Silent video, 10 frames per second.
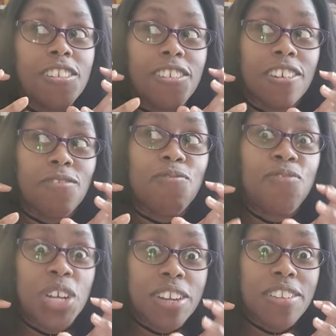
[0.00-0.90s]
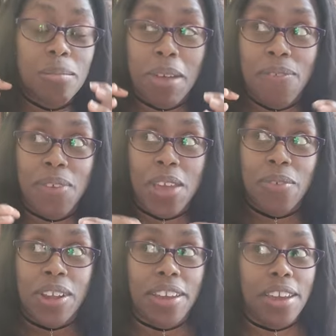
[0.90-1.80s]
you done fucked up my
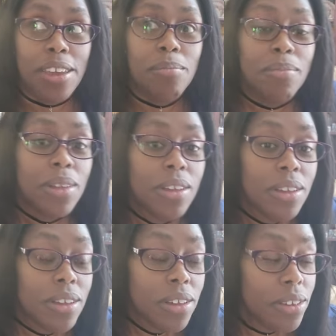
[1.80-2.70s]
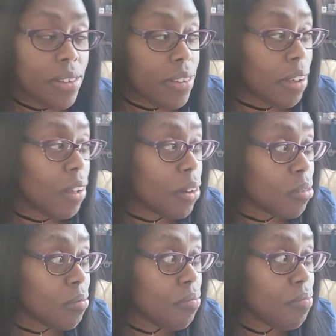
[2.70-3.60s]
favorite game. So